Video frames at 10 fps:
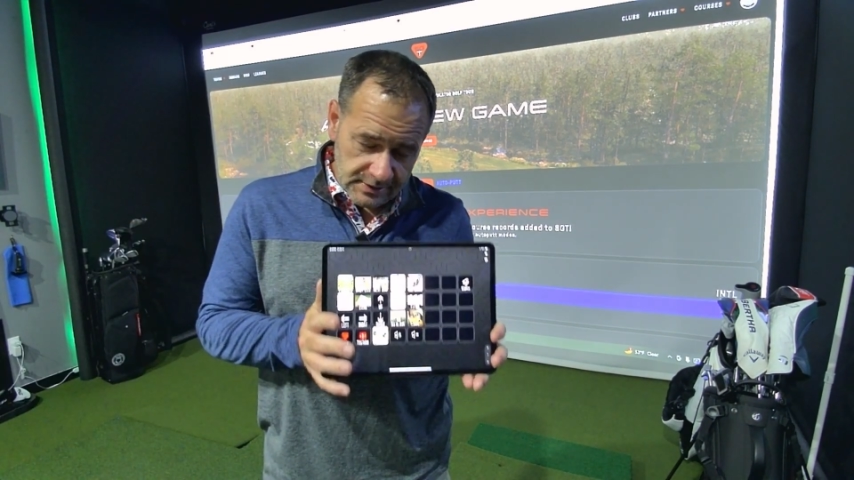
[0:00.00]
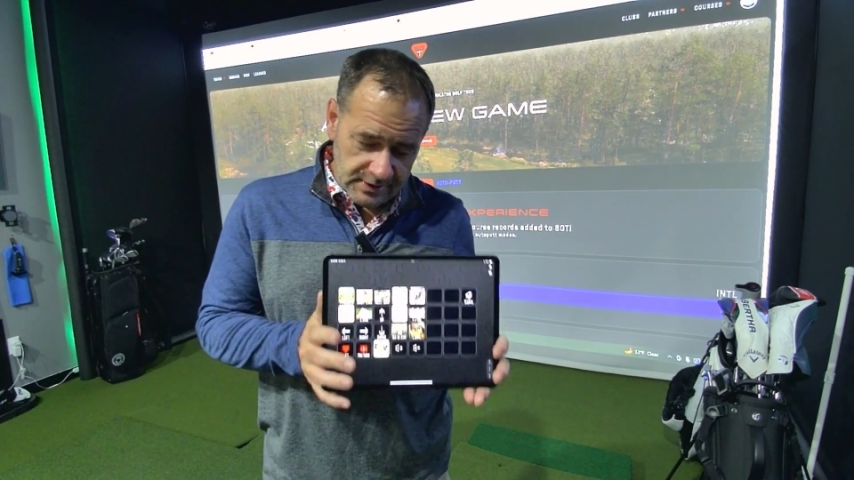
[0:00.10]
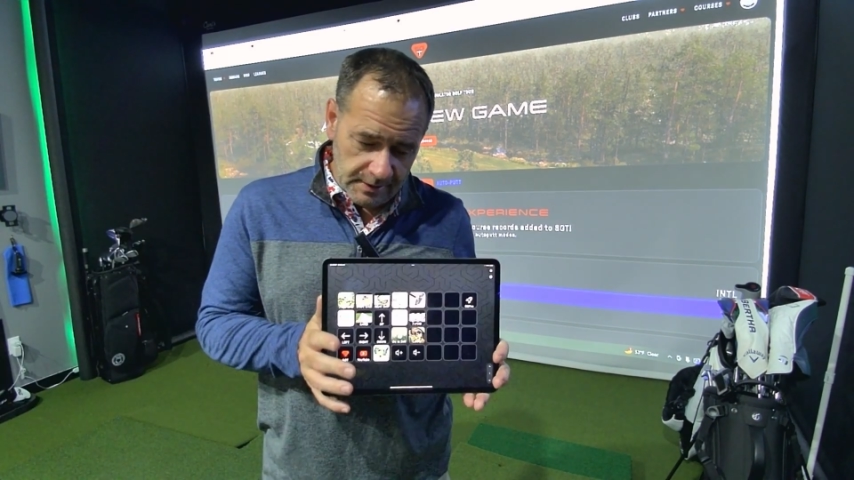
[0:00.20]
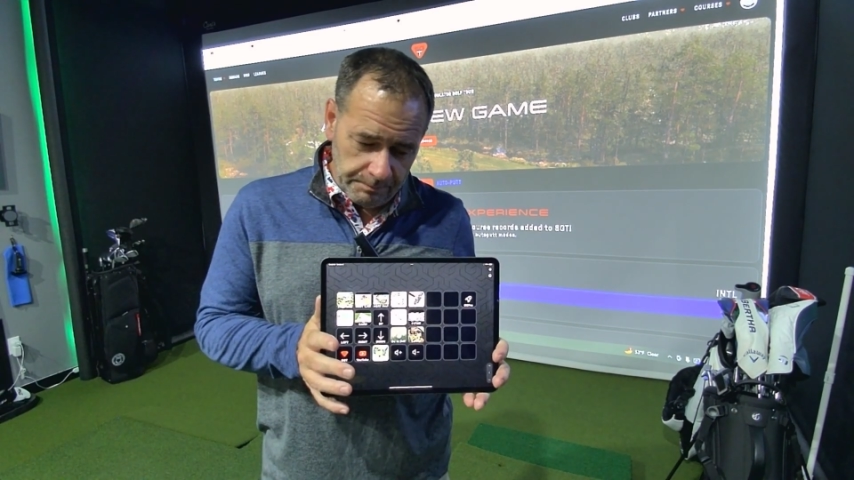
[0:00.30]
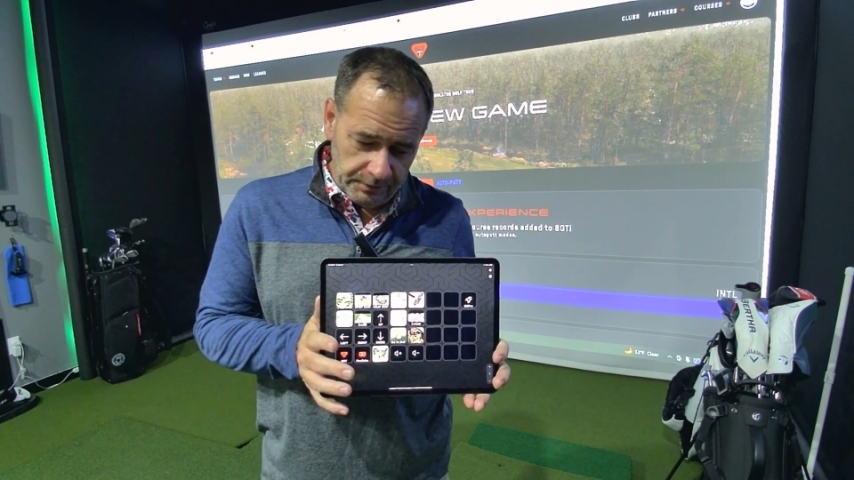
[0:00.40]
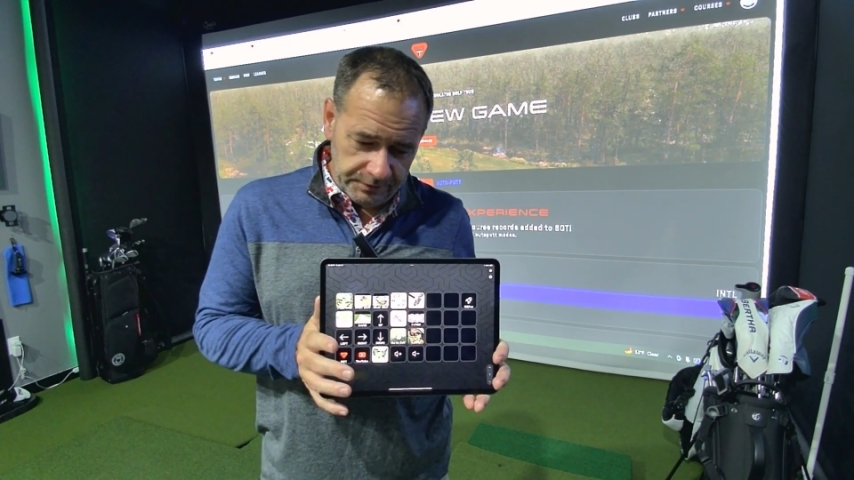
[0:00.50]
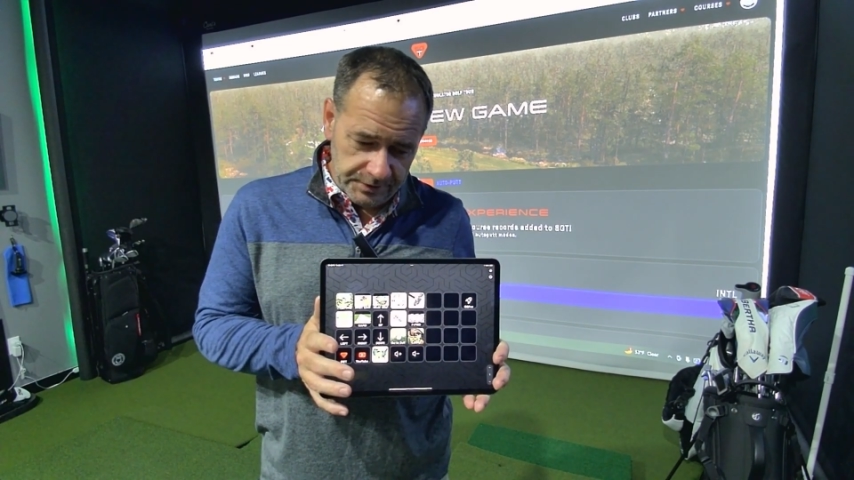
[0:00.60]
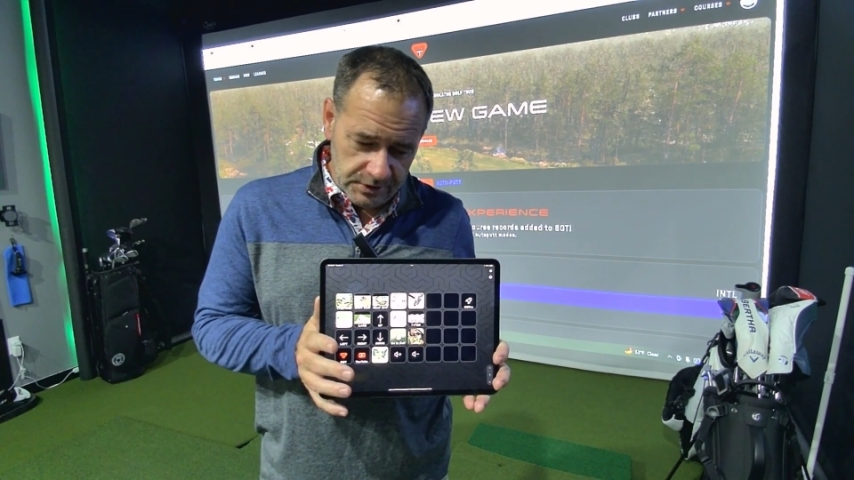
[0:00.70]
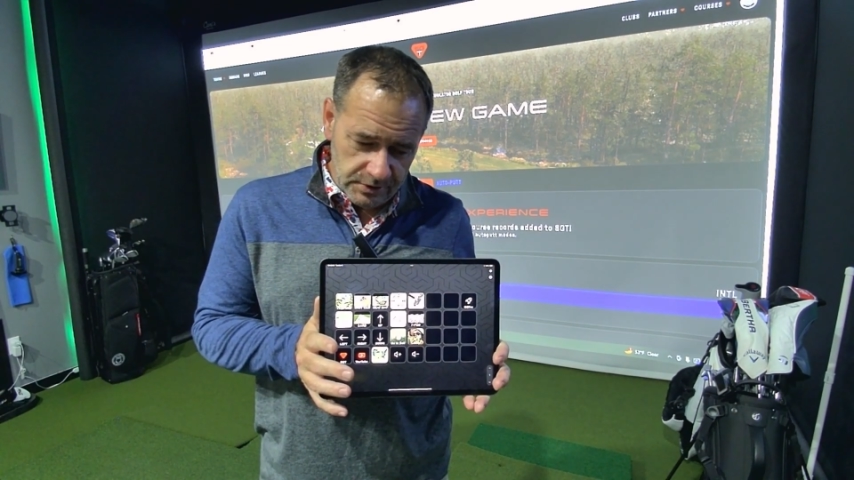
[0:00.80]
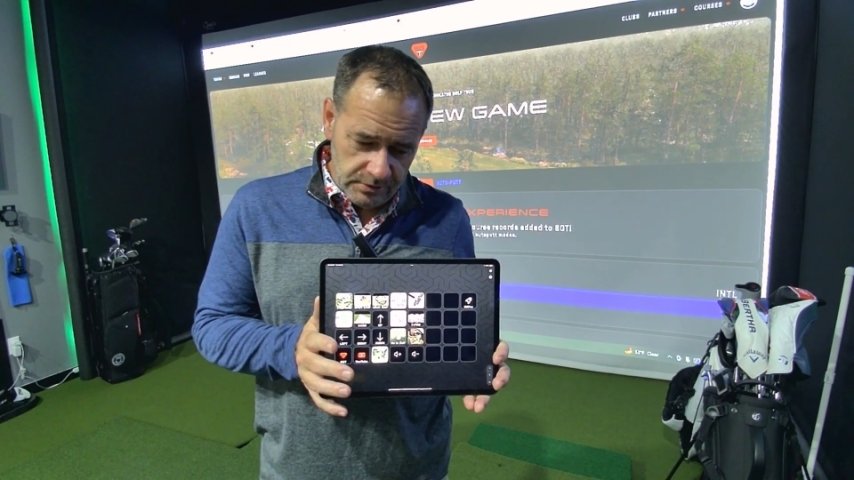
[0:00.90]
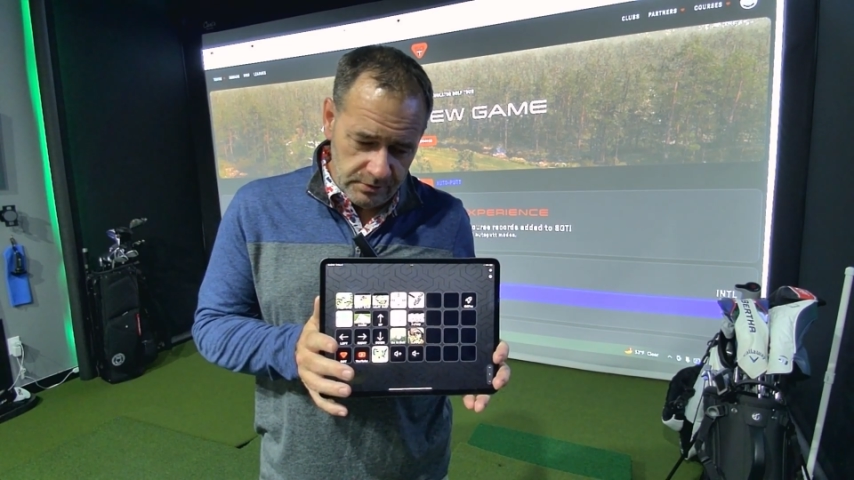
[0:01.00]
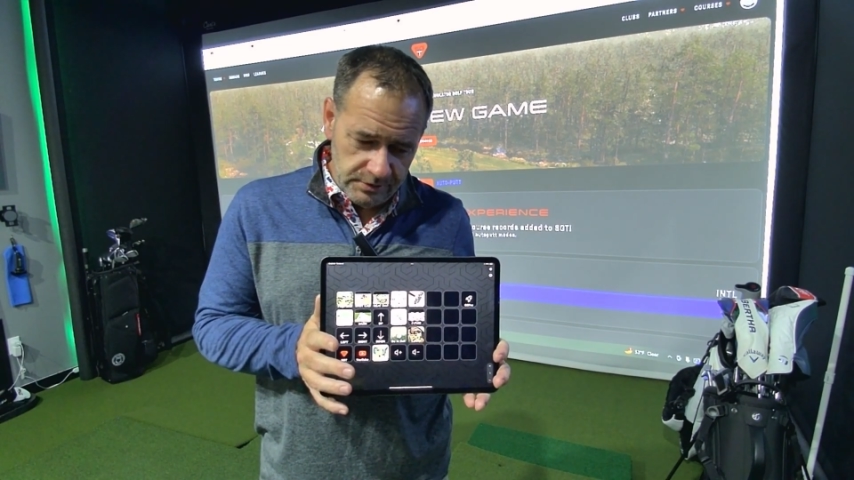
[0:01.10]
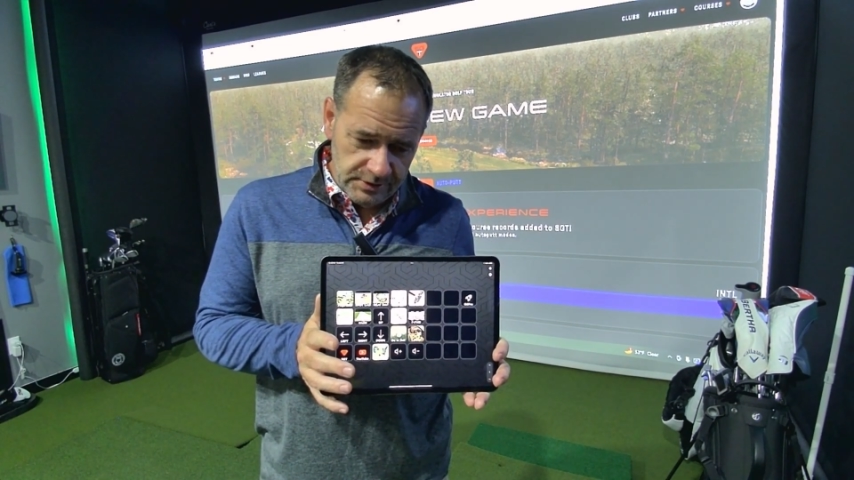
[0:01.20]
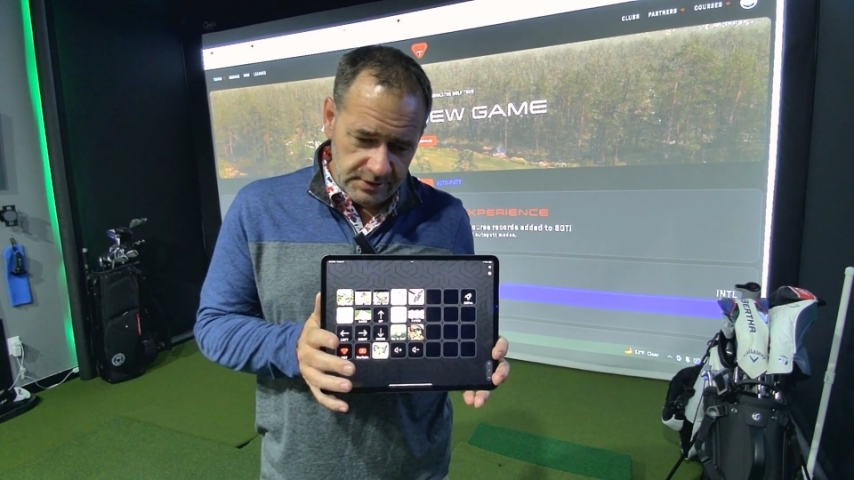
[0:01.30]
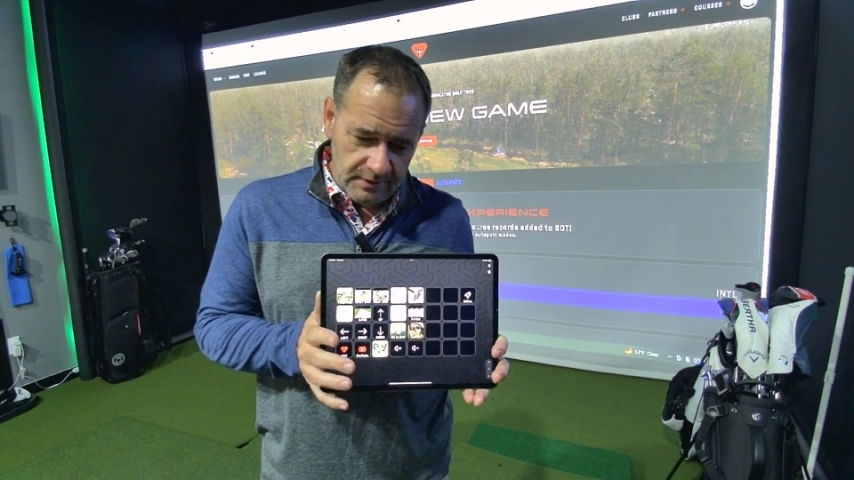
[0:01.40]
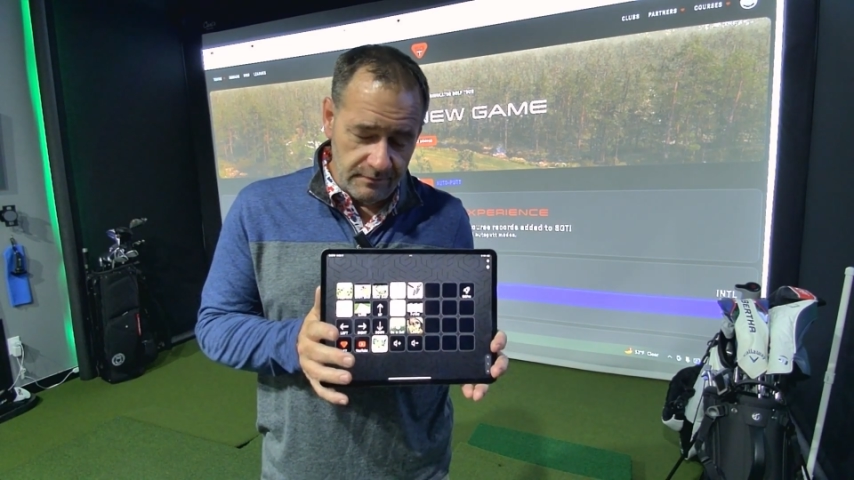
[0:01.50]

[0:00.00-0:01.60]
simple to use,